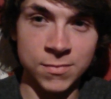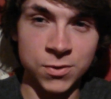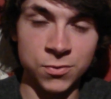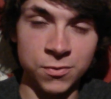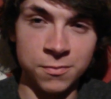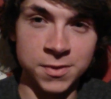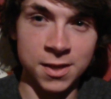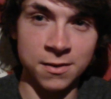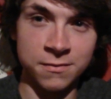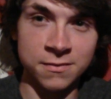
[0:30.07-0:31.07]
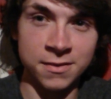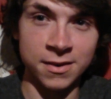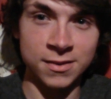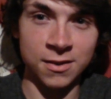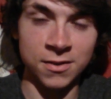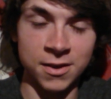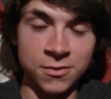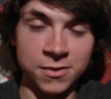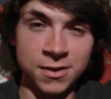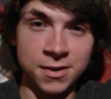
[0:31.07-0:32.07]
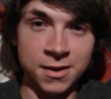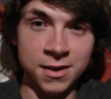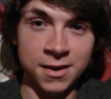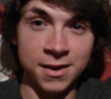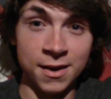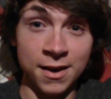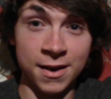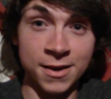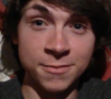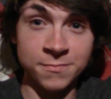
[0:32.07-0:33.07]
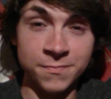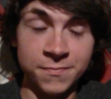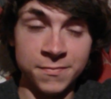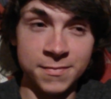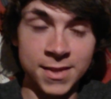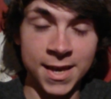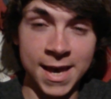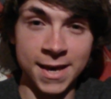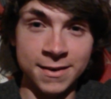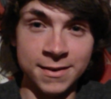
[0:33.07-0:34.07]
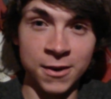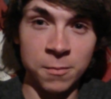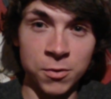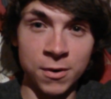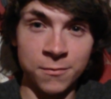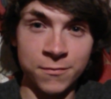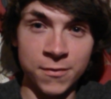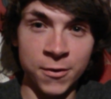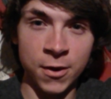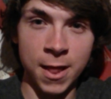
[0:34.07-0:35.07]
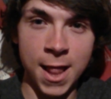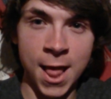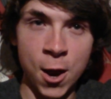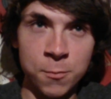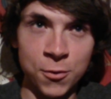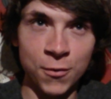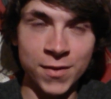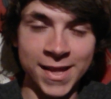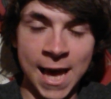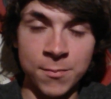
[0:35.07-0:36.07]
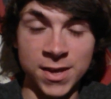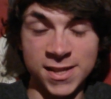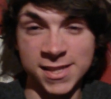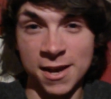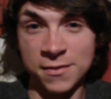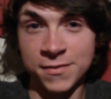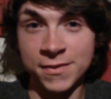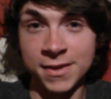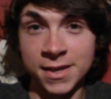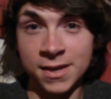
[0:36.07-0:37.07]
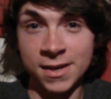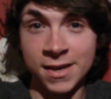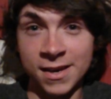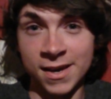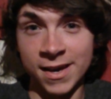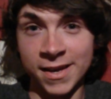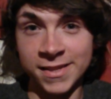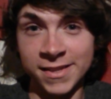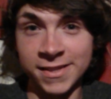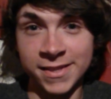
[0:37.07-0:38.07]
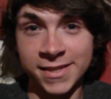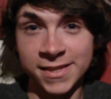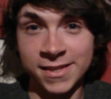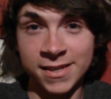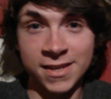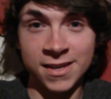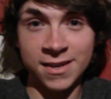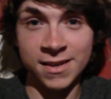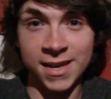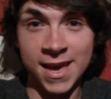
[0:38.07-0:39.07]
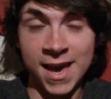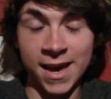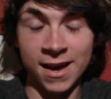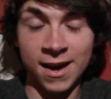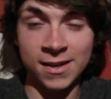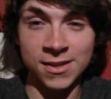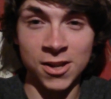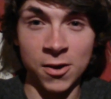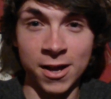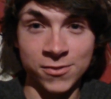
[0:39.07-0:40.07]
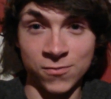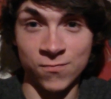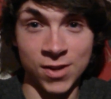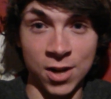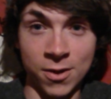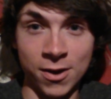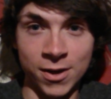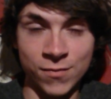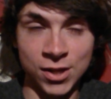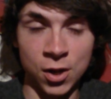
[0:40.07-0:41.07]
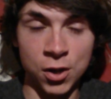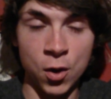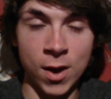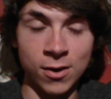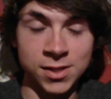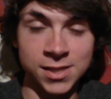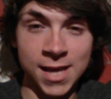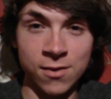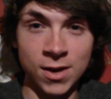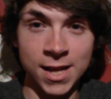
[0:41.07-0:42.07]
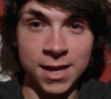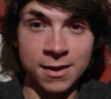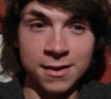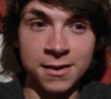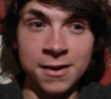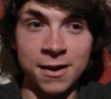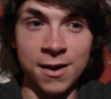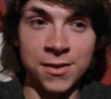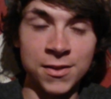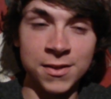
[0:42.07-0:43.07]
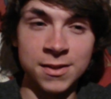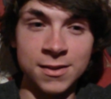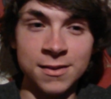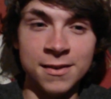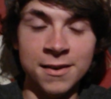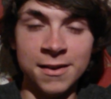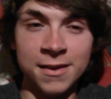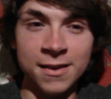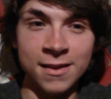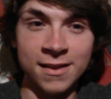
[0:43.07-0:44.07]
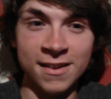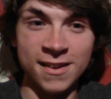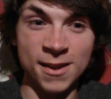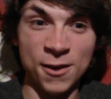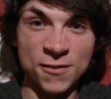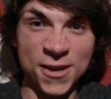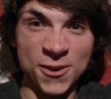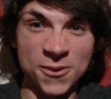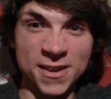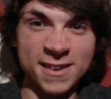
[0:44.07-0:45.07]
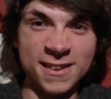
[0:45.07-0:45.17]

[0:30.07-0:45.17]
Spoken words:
cool stuff. I don't know. Yeah, hope you're all feeling happy and stuff. And yeah, I don't know. I really don't know what else to say really, other than love you.